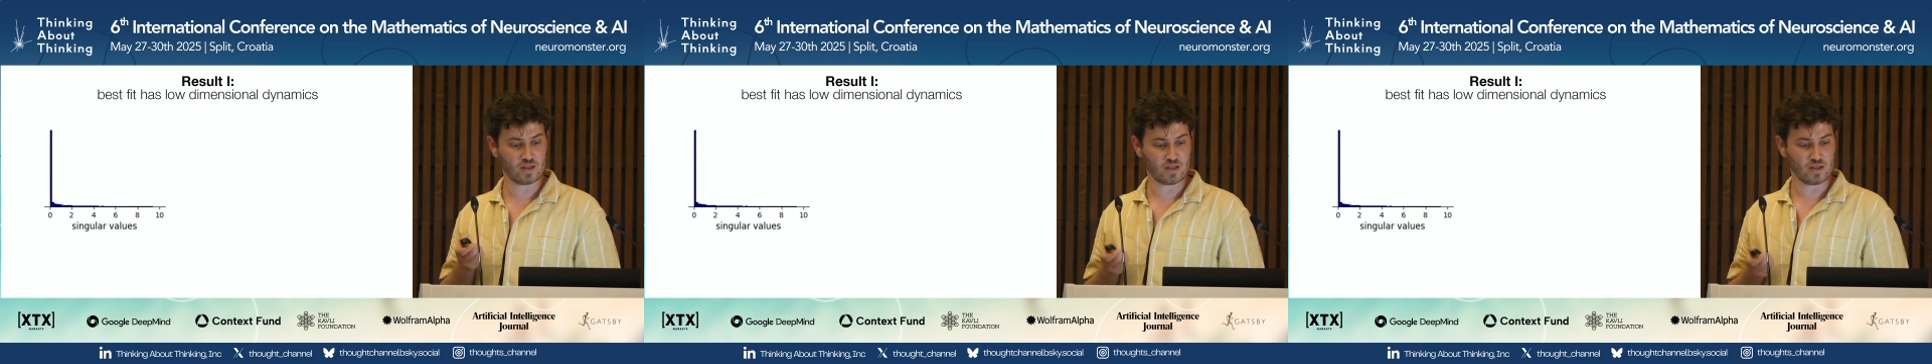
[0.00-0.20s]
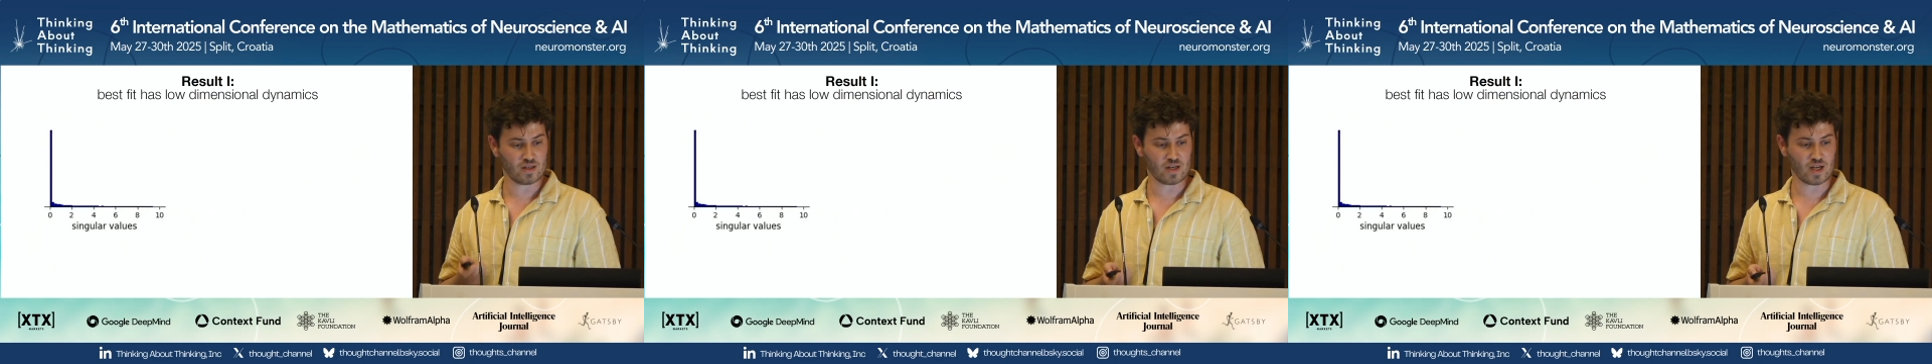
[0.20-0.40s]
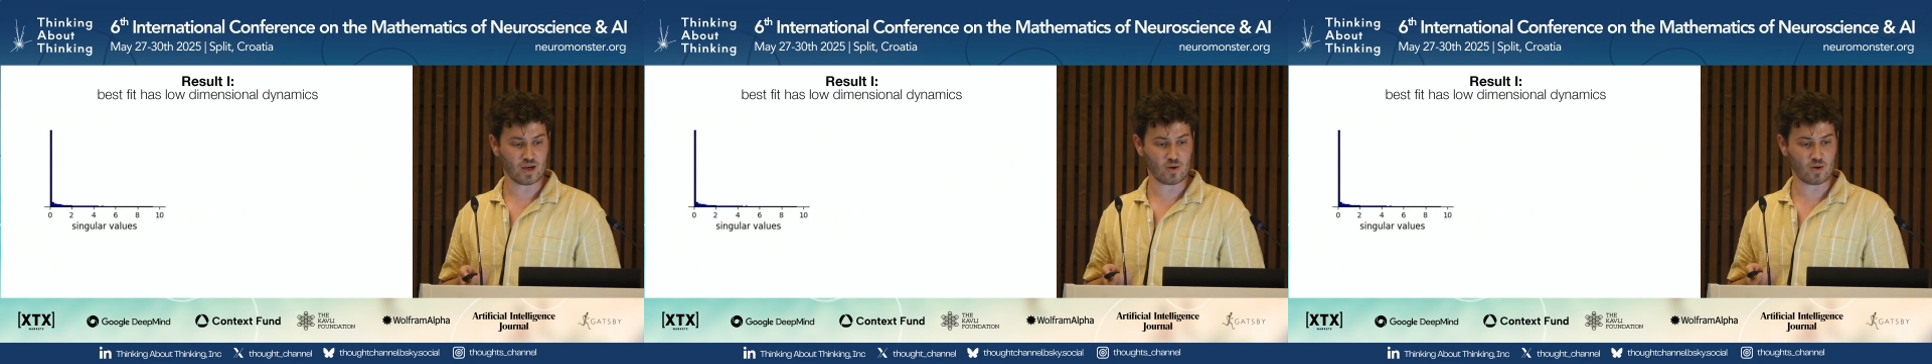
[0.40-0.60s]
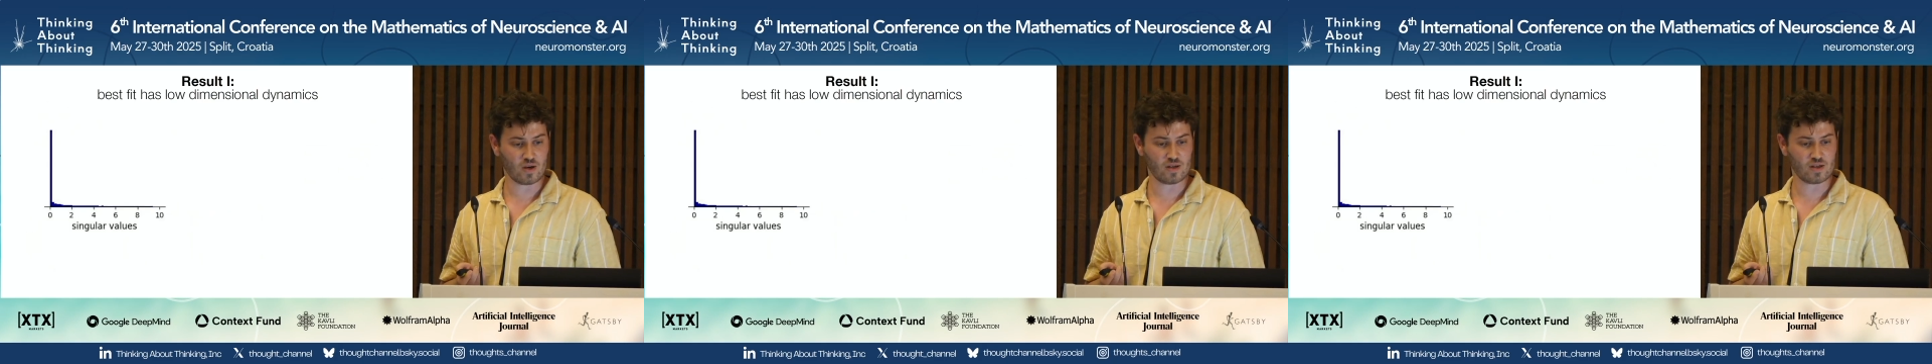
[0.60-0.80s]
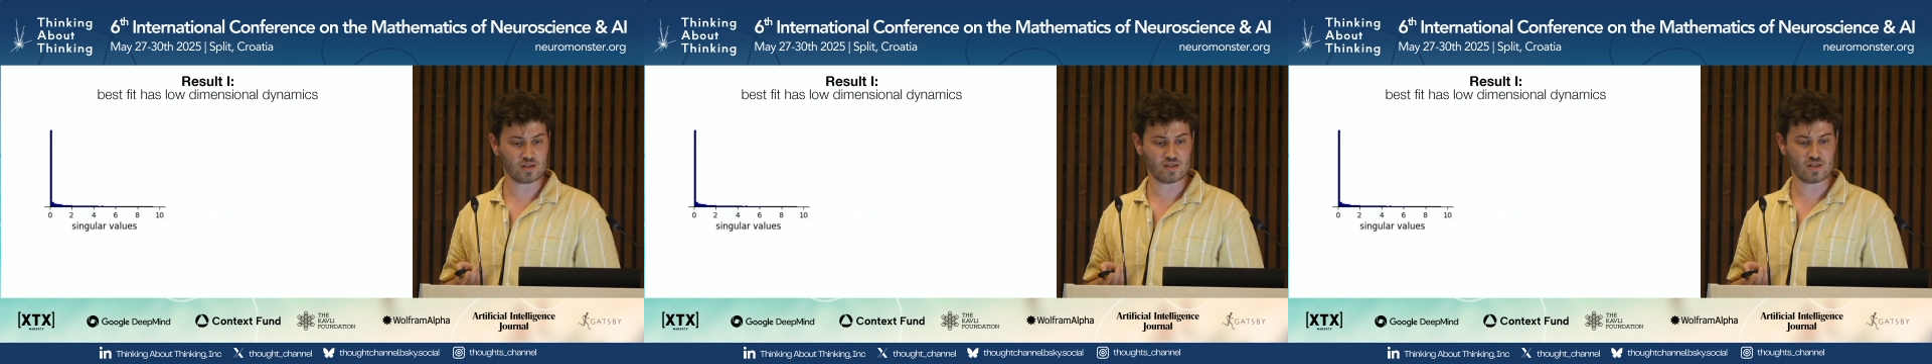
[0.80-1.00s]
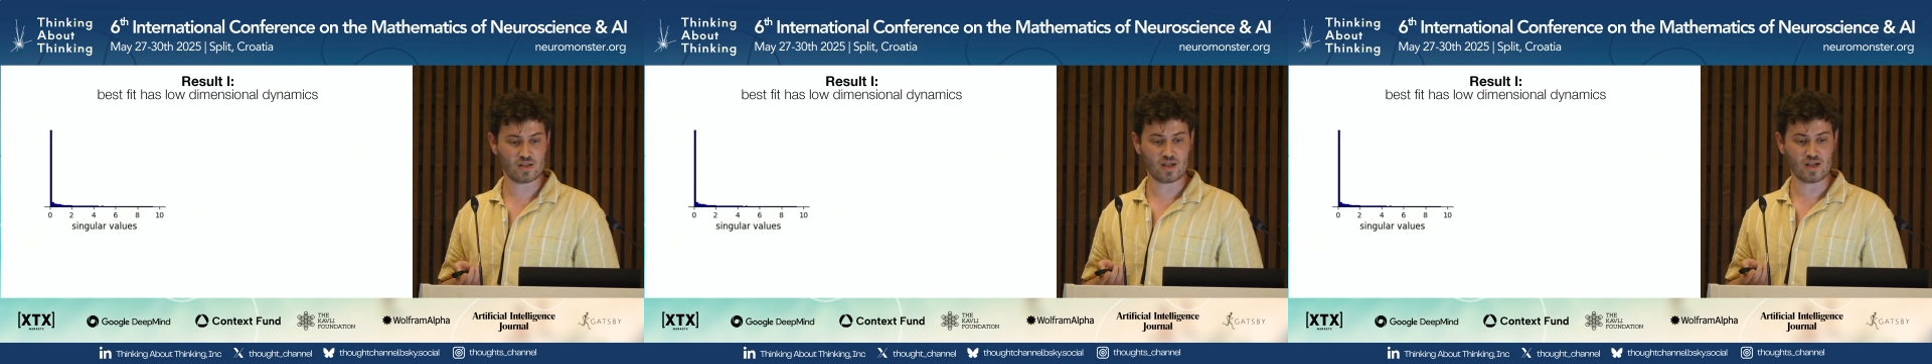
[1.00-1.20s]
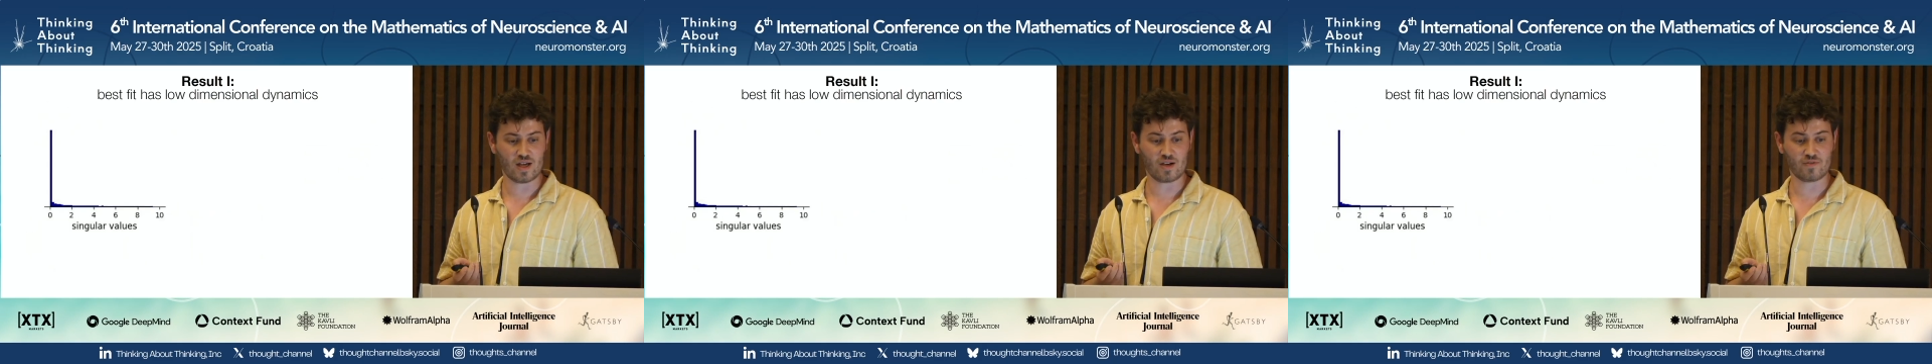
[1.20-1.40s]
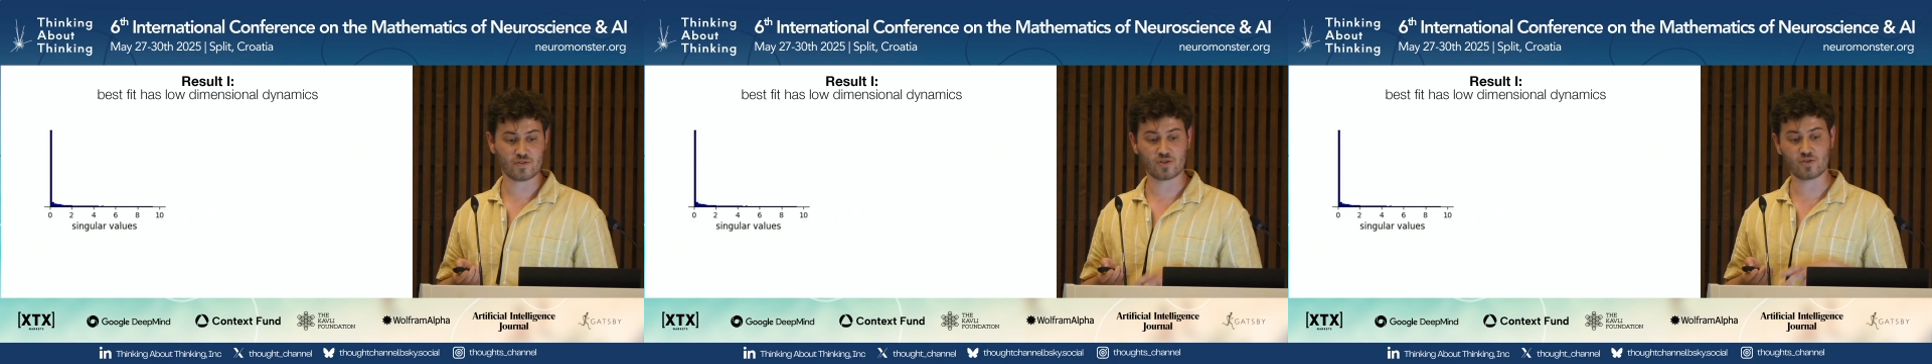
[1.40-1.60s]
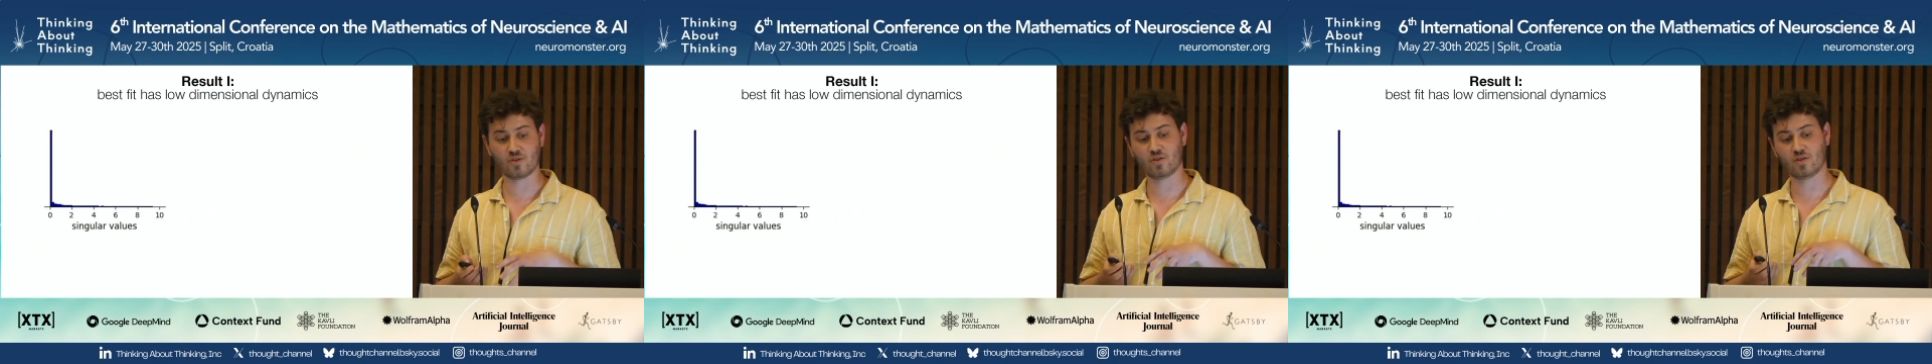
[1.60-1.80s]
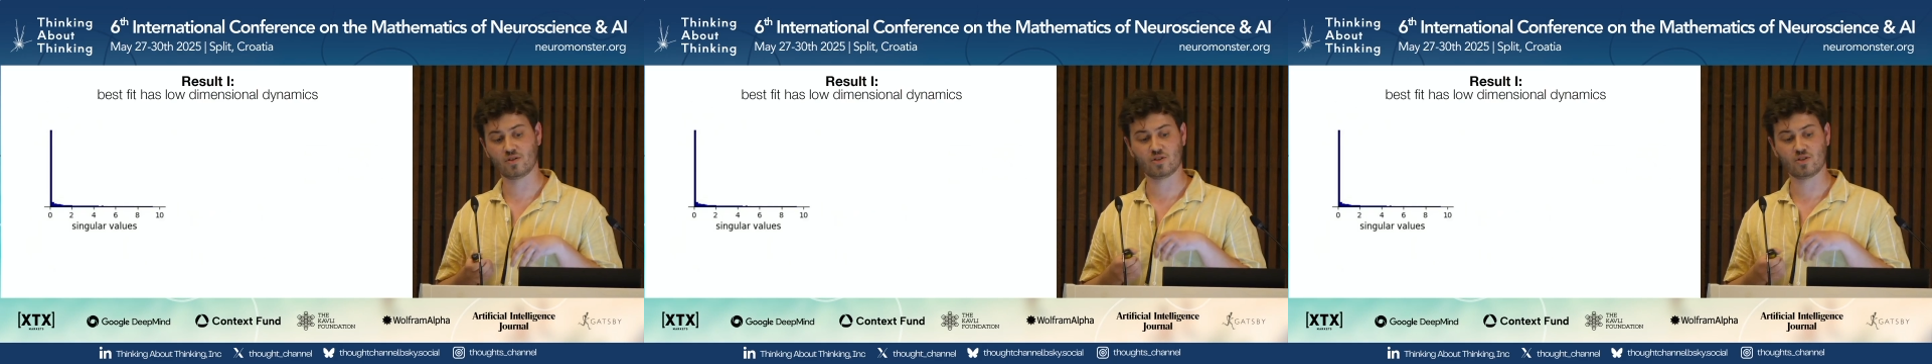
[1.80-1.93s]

Now, after